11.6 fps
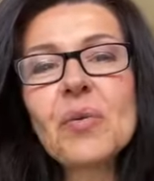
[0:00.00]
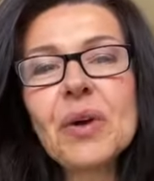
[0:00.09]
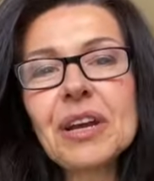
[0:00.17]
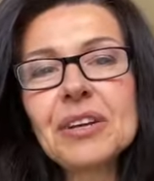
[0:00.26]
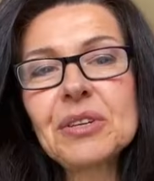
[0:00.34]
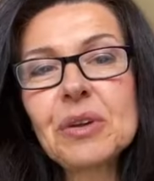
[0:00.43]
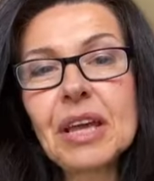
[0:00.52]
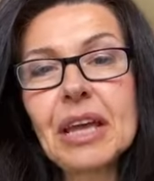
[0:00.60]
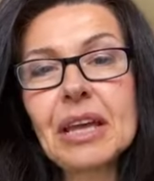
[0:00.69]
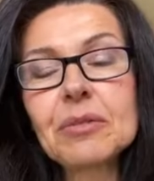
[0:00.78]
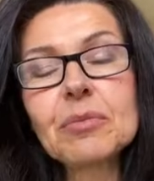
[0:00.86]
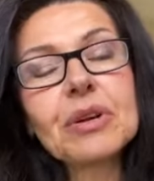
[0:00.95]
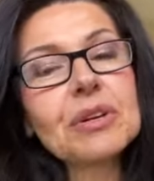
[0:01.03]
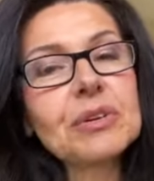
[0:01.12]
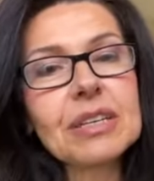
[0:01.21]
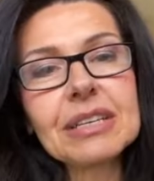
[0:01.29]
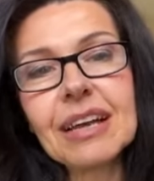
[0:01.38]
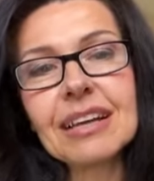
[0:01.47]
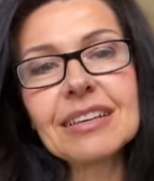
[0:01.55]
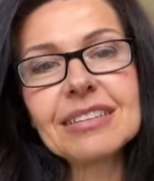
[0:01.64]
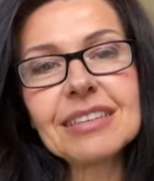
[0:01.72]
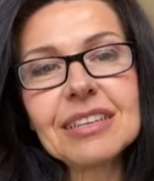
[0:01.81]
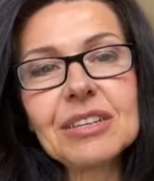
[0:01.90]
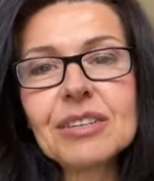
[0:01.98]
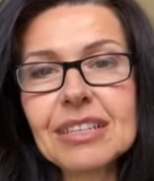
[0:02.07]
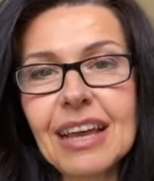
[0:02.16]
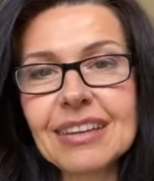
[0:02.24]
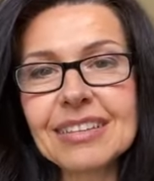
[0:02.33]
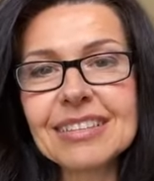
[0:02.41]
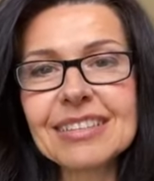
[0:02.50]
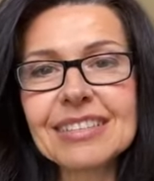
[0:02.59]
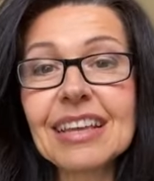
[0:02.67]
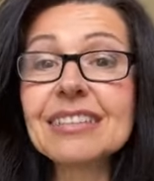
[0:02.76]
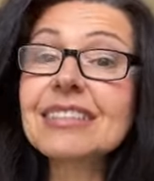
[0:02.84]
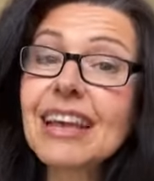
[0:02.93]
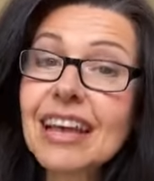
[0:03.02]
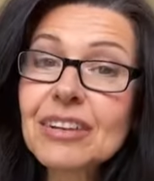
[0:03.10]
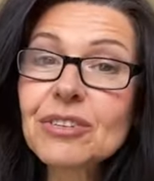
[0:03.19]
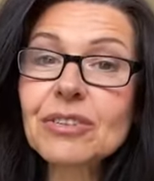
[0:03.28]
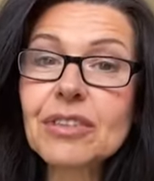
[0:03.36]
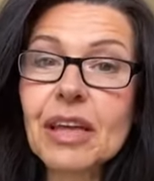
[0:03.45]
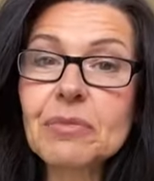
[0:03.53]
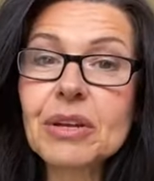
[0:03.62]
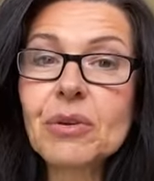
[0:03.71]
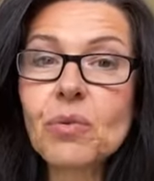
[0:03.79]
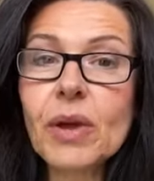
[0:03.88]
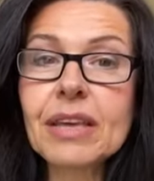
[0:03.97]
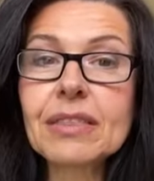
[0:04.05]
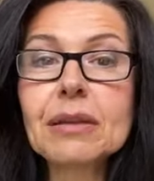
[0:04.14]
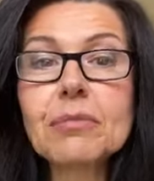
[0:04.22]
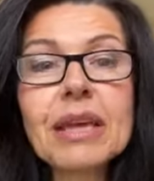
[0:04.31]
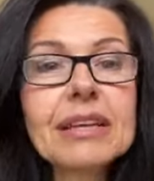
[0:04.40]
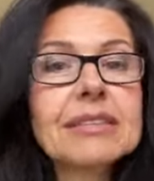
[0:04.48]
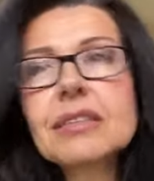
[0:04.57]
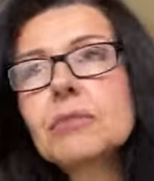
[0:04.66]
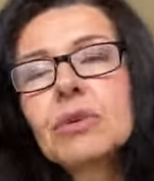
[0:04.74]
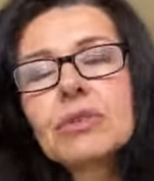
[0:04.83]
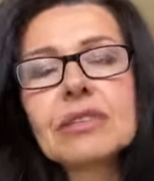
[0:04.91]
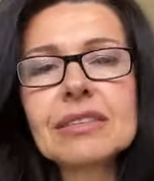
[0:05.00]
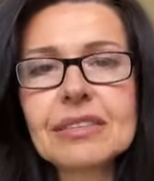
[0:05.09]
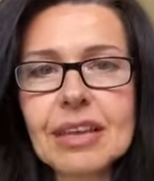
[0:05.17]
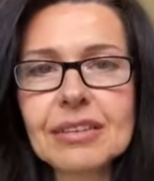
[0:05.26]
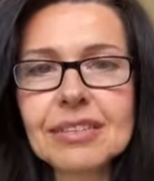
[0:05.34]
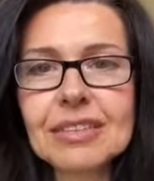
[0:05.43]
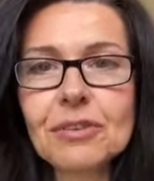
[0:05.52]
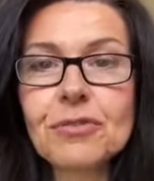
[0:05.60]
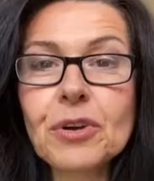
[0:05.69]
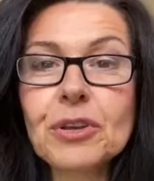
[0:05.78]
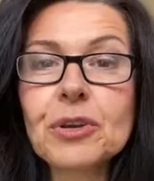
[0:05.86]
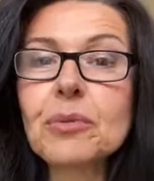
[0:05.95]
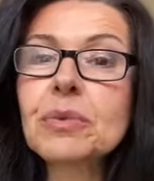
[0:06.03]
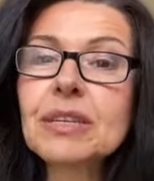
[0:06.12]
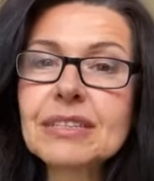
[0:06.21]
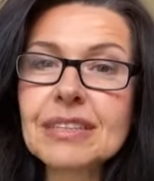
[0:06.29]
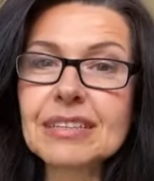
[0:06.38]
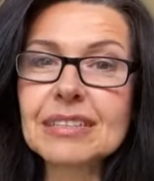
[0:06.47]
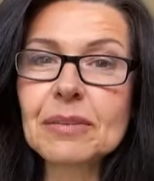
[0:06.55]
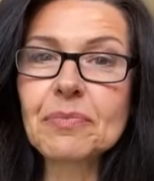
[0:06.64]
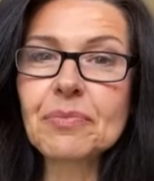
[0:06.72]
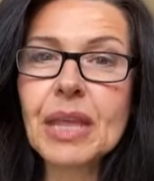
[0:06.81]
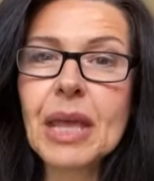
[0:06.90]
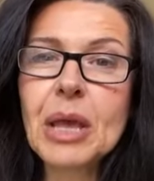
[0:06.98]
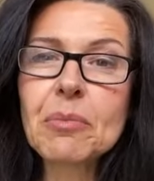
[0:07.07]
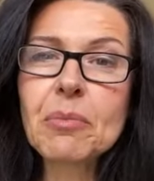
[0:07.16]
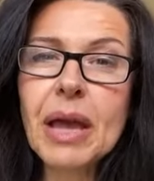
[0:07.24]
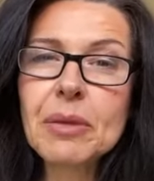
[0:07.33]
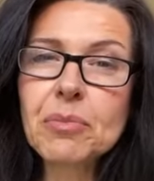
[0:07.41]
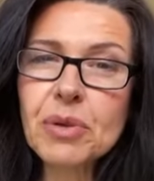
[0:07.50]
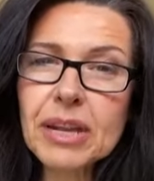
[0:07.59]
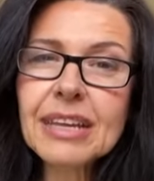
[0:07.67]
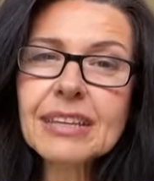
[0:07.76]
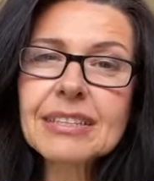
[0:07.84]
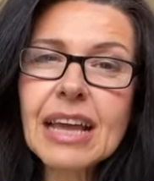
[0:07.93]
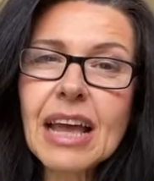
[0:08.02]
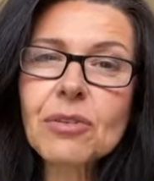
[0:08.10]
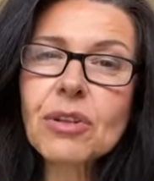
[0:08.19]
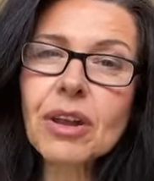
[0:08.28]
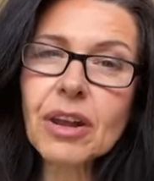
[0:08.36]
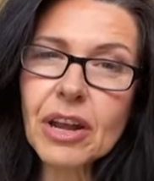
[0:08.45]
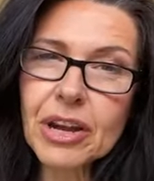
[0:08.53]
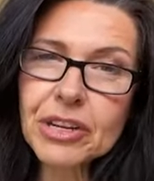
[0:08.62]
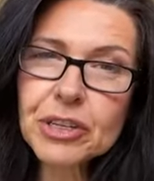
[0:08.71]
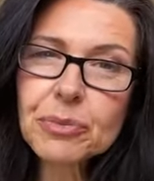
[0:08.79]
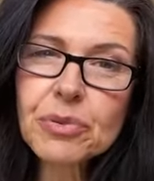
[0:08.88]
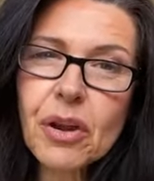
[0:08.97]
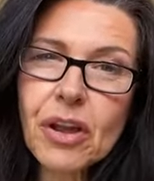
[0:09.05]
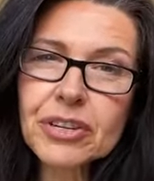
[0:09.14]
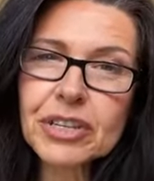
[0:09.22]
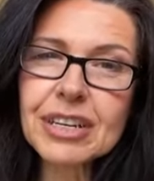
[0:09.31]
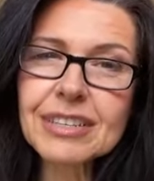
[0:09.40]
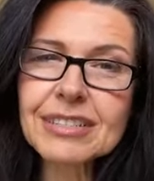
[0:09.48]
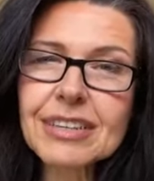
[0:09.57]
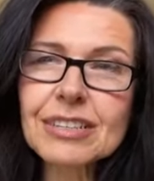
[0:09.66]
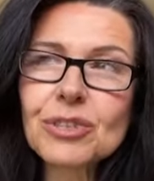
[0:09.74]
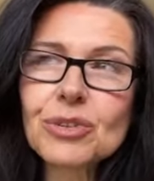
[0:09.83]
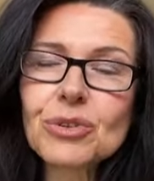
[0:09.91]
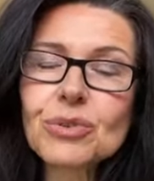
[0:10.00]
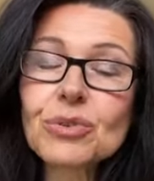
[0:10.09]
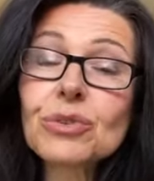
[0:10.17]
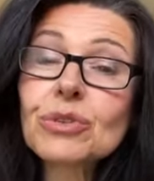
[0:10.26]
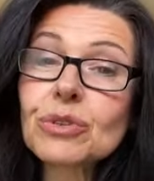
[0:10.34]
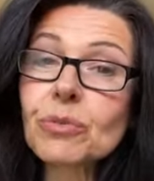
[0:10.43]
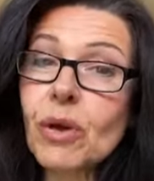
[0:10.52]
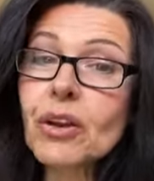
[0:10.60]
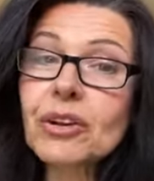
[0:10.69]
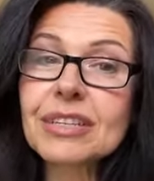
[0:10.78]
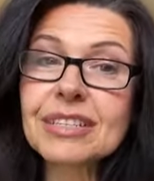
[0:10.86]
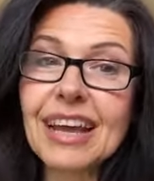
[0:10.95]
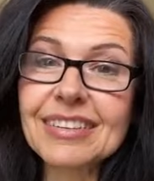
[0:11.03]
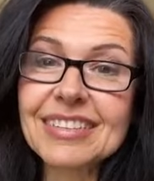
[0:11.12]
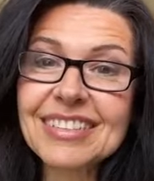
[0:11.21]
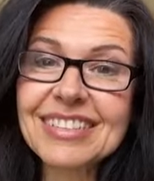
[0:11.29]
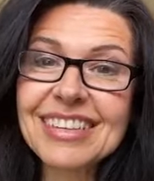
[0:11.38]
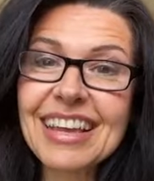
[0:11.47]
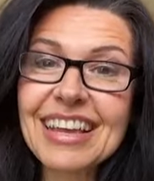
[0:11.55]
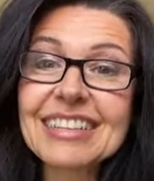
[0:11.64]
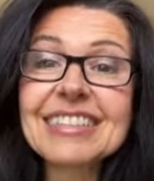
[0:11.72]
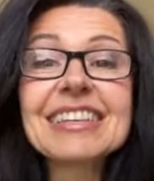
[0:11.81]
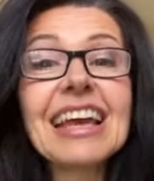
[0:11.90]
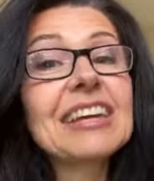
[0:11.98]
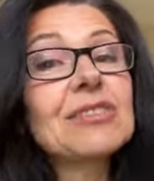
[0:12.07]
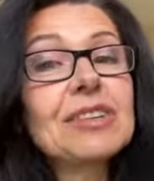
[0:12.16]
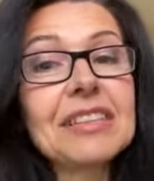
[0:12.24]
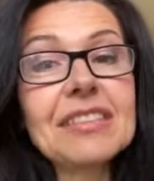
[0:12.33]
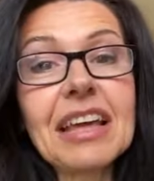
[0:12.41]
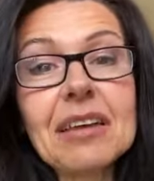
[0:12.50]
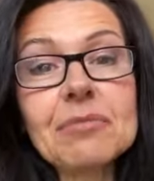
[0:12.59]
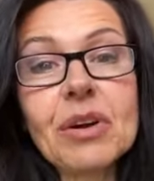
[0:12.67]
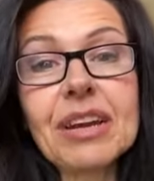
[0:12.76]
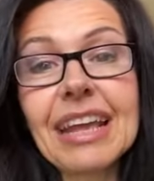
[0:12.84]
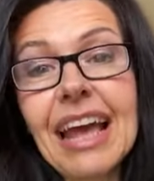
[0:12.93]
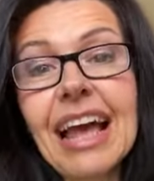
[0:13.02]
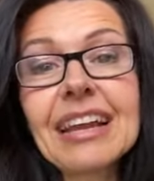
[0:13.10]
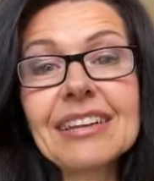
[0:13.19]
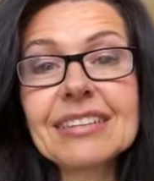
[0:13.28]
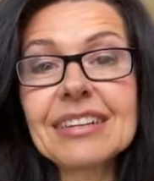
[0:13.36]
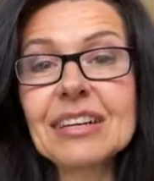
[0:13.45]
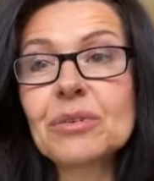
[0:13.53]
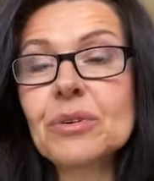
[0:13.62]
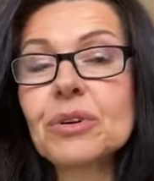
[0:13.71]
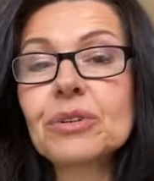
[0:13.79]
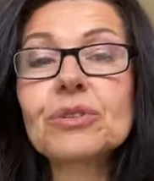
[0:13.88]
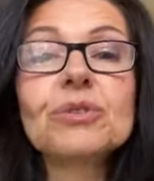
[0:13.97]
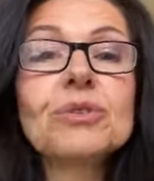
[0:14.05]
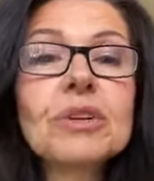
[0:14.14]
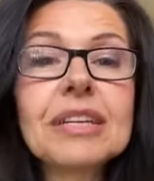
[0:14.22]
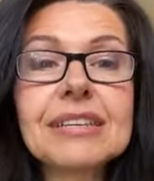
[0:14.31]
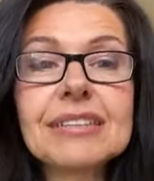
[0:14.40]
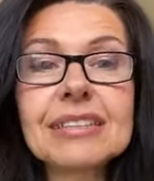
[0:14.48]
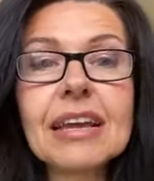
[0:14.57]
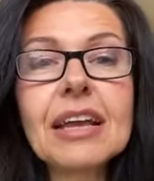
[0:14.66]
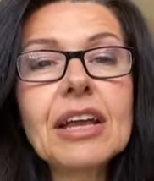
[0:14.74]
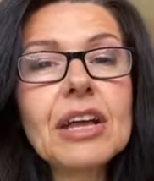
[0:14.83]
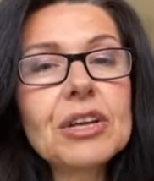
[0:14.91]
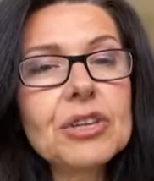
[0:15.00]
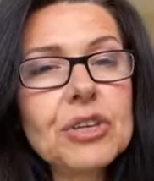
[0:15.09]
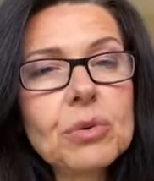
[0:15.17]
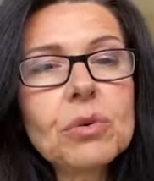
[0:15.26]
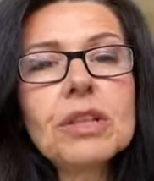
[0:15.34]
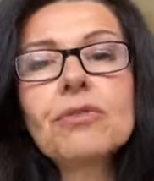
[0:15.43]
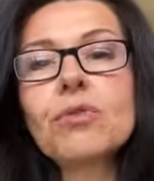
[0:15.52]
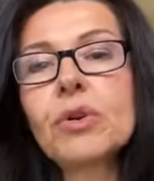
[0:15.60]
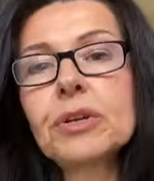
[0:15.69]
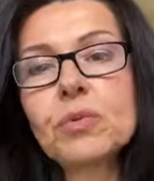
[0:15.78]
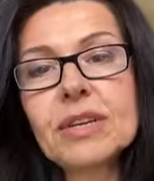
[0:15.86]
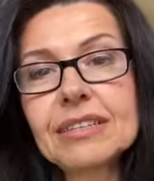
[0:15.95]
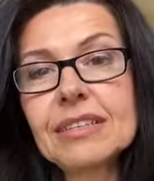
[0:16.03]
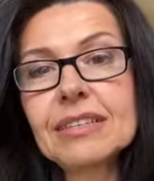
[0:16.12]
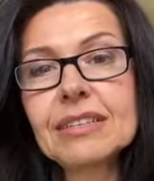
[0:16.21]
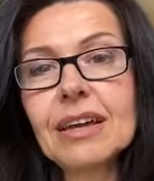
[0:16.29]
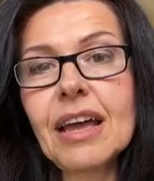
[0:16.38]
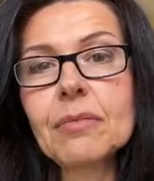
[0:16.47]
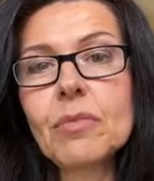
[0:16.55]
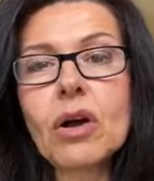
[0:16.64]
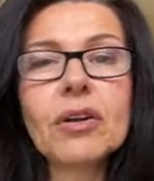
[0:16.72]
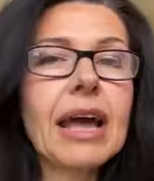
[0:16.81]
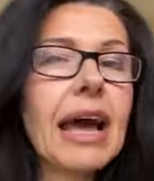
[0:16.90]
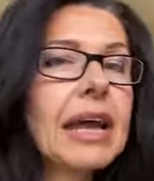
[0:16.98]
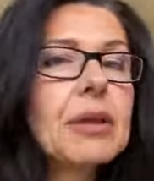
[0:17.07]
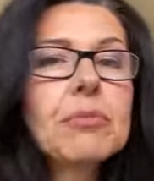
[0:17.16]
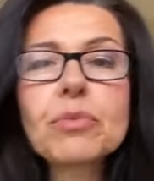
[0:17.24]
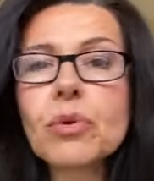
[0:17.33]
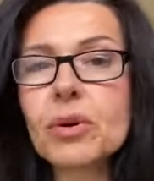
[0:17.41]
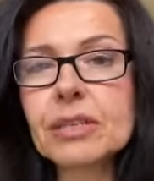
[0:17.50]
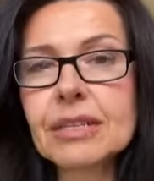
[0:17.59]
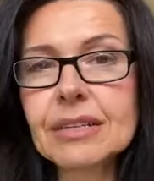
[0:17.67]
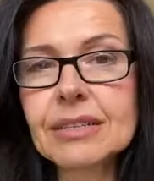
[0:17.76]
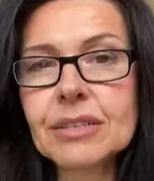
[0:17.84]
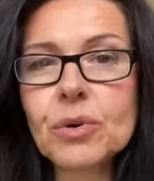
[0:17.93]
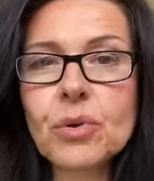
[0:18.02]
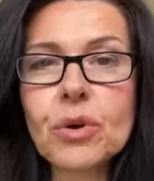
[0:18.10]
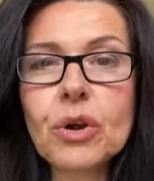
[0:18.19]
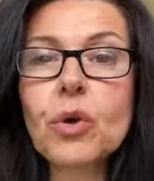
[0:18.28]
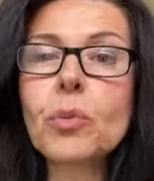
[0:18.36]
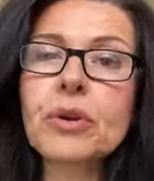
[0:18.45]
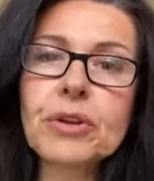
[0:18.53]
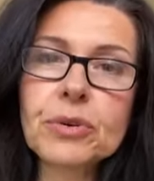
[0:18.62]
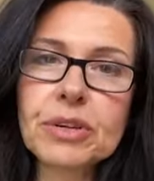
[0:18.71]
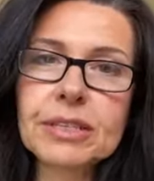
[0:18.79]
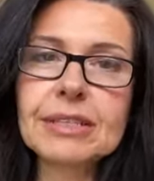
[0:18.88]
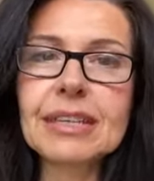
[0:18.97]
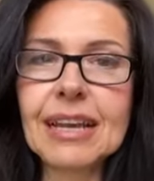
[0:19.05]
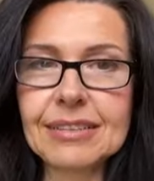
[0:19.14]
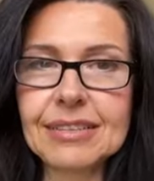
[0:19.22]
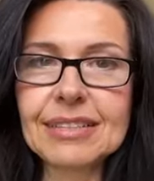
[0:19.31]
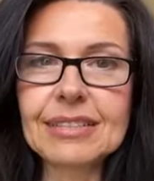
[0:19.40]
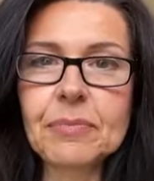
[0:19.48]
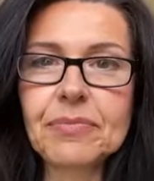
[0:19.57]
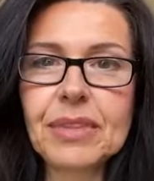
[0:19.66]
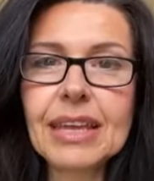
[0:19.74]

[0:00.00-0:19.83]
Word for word: where you can prioritize your tasks and schedule them in a way that makes the most sense for your business by breaking down larger projects into smaller tasks and scheduling them on a calendar or a to do list, you will avoid wasting time on unimportant or low priority tasks.